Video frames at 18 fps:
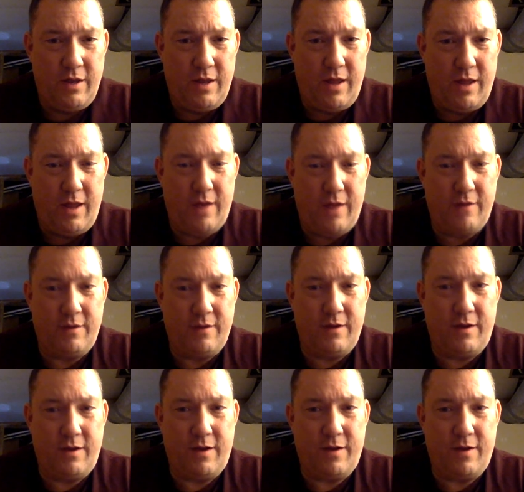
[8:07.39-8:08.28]

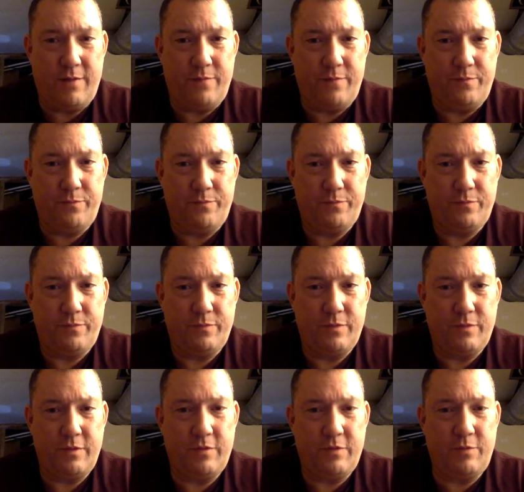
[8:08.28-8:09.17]
And
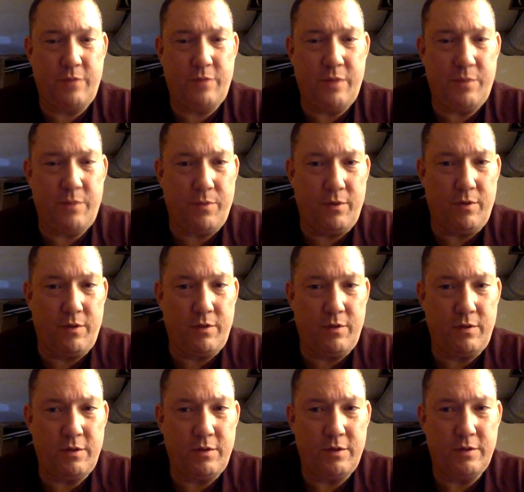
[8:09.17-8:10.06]
these
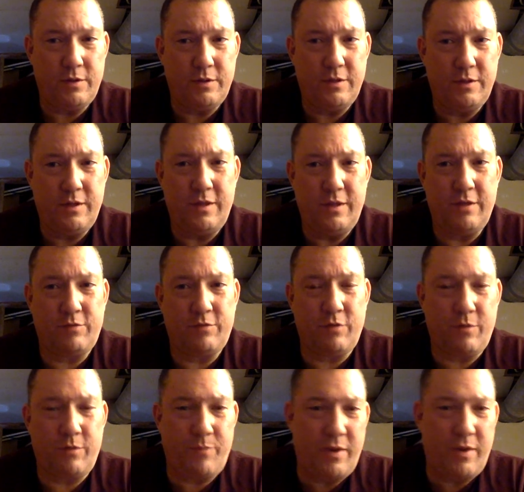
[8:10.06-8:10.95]
people, this
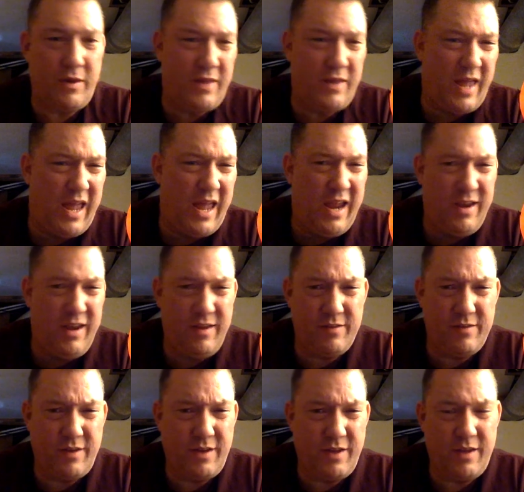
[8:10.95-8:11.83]
would have been in the
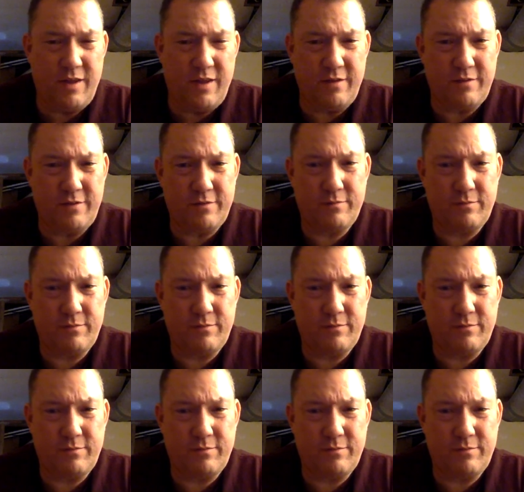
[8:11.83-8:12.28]
80s, I guess,